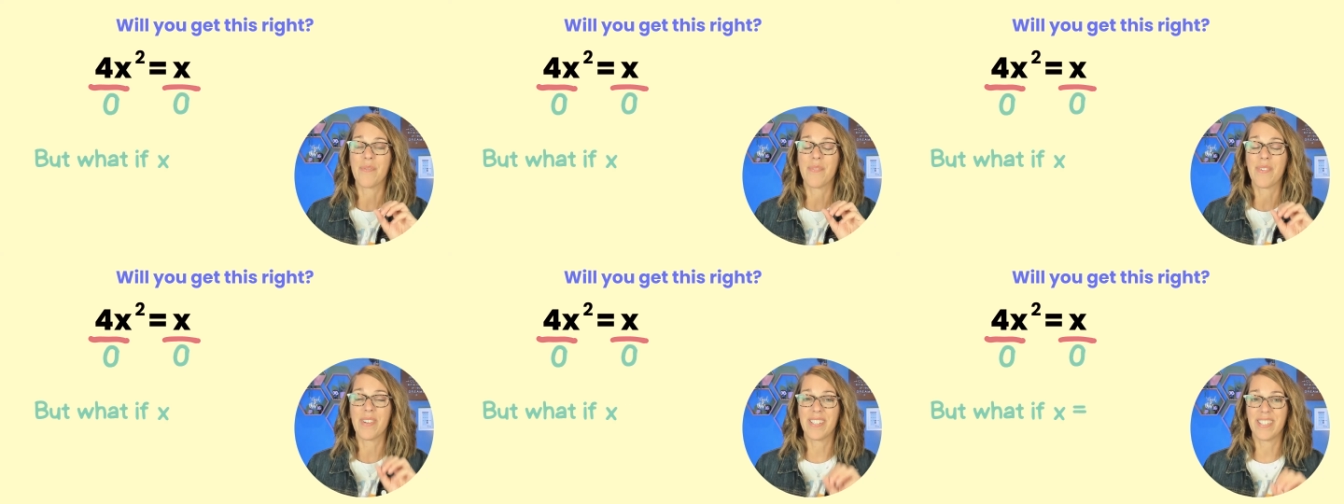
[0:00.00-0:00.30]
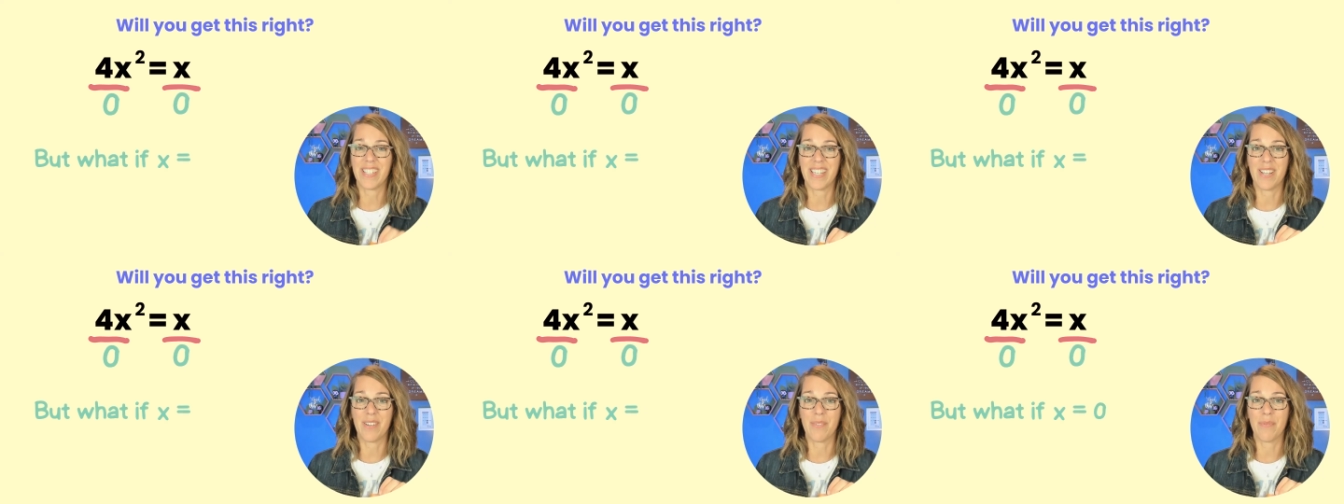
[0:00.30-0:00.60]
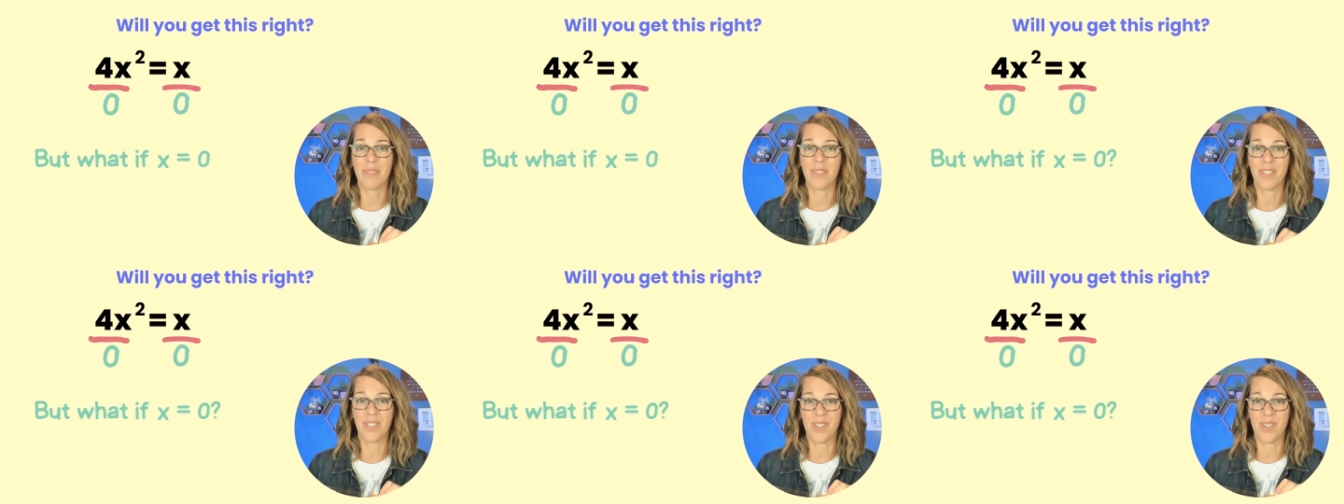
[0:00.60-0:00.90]
was
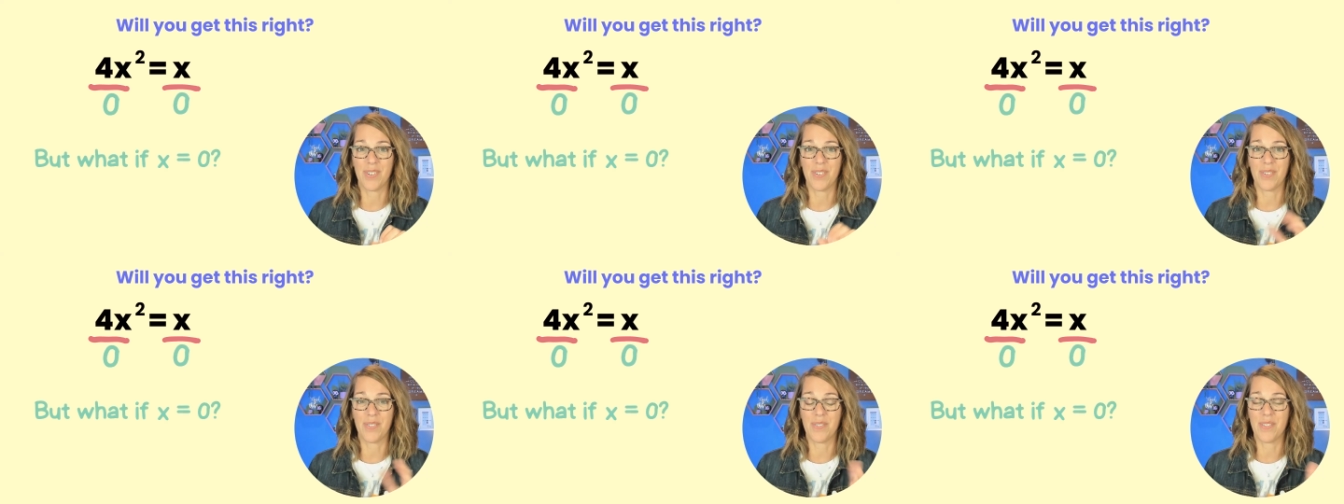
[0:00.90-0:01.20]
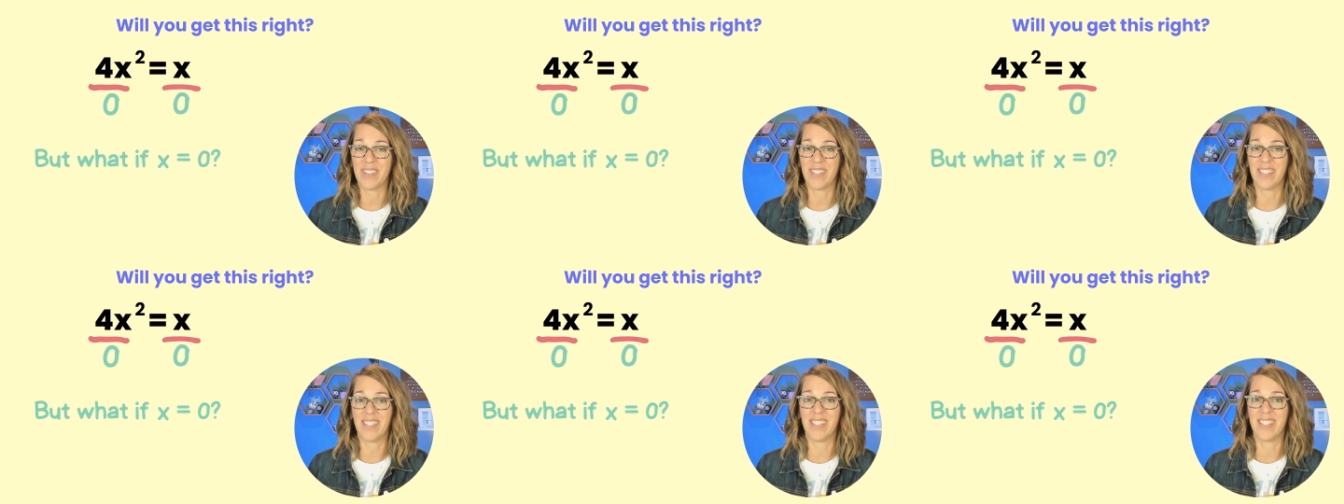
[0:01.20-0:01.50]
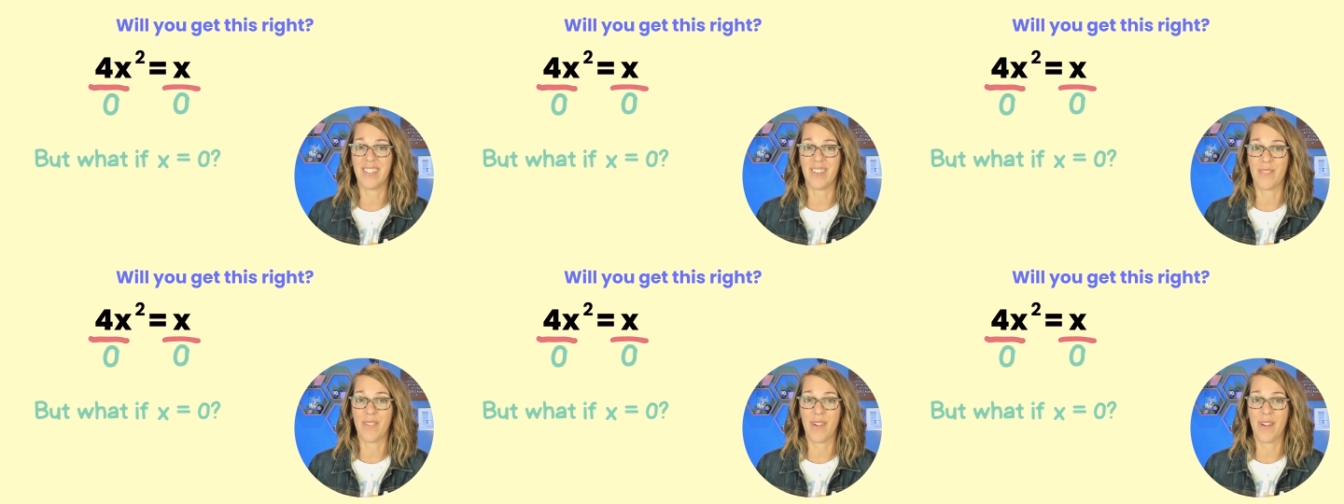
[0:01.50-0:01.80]
equal to
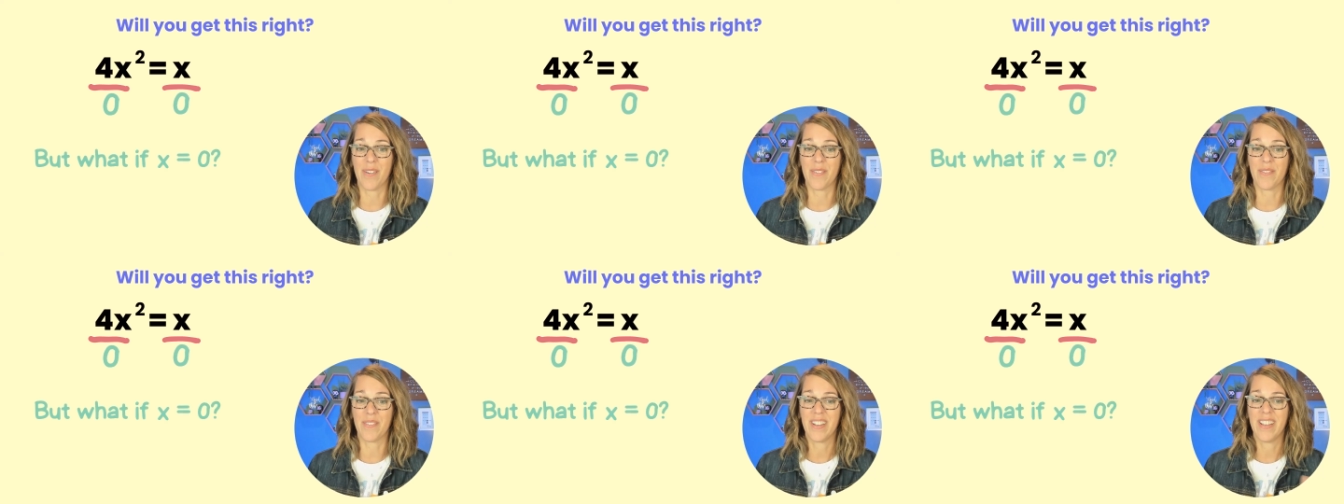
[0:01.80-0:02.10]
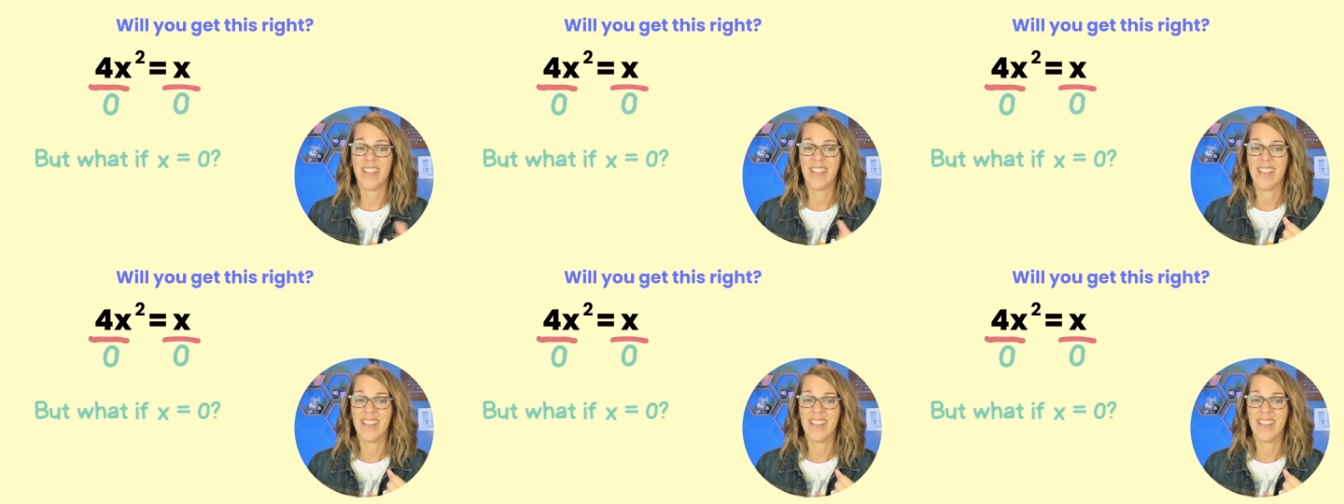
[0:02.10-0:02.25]
0?